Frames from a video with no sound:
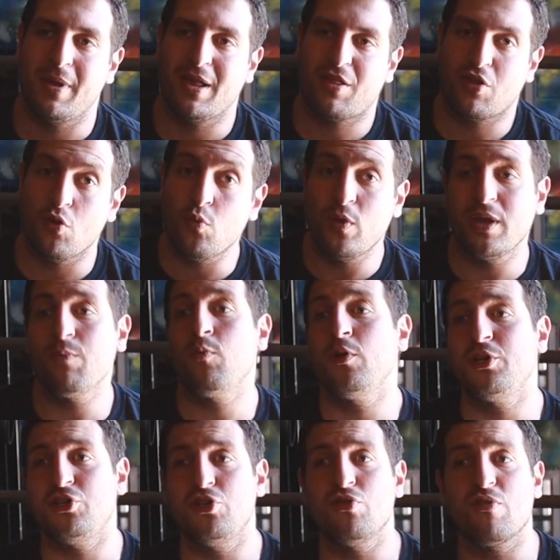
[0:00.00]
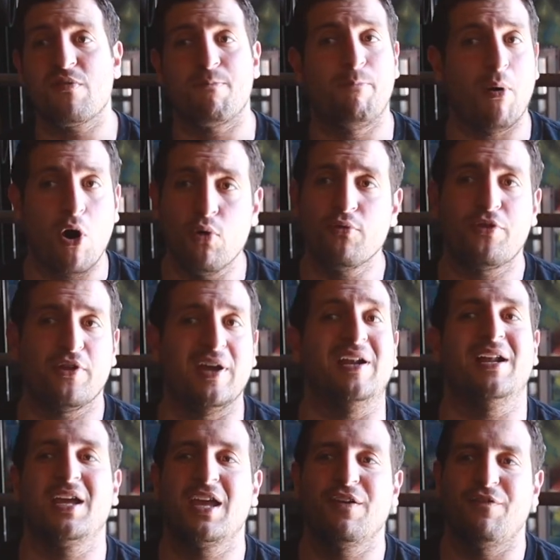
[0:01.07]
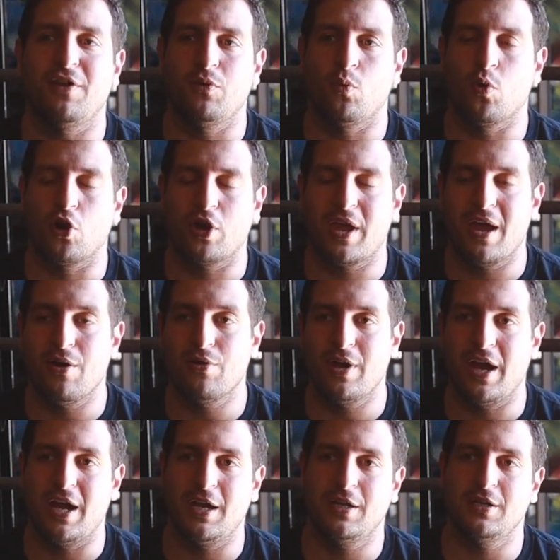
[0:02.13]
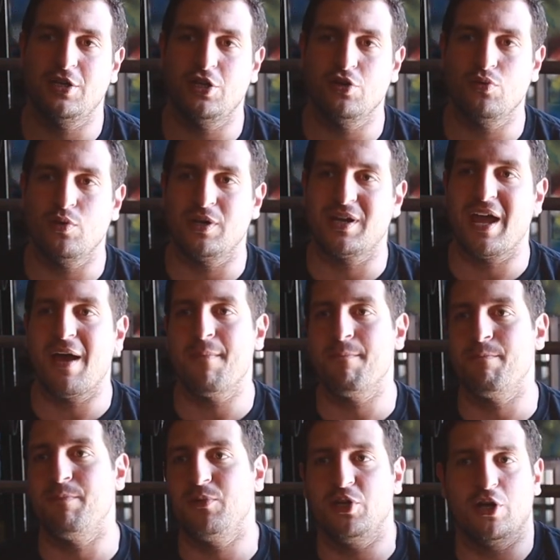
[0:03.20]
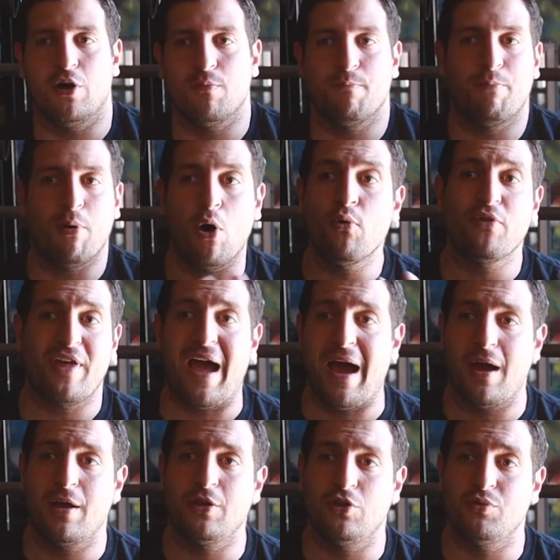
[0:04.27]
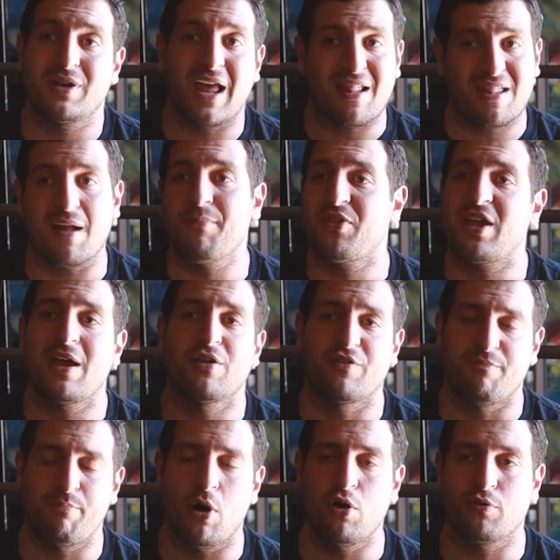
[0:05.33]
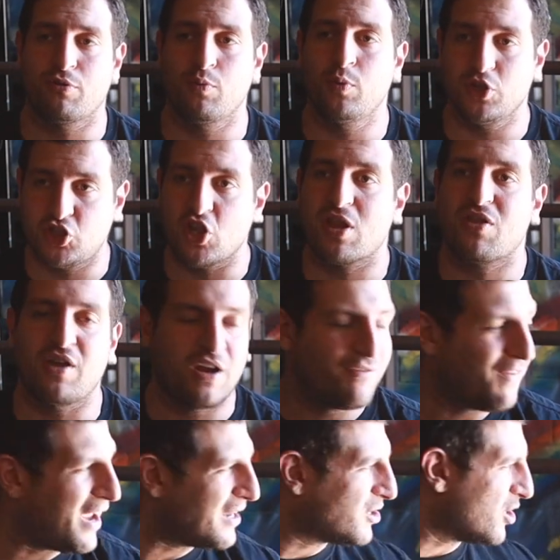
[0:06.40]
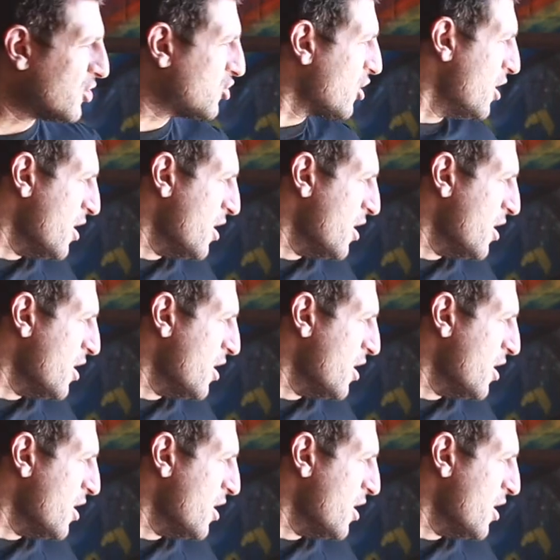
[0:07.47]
So we would use both in a given workout, and you would get, you know, both. You would get something out of both, which is the advantage.